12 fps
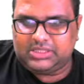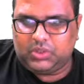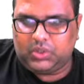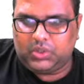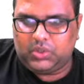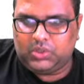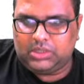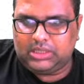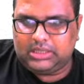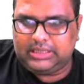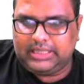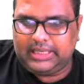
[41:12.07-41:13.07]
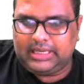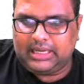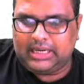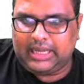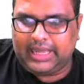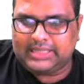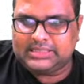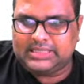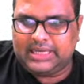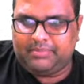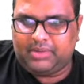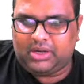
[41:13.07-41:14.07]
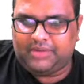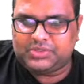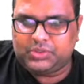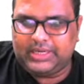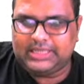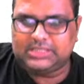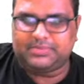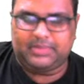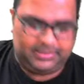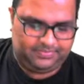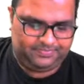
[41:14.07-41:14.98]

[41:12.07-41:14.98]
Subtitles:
row there are x number of students ma,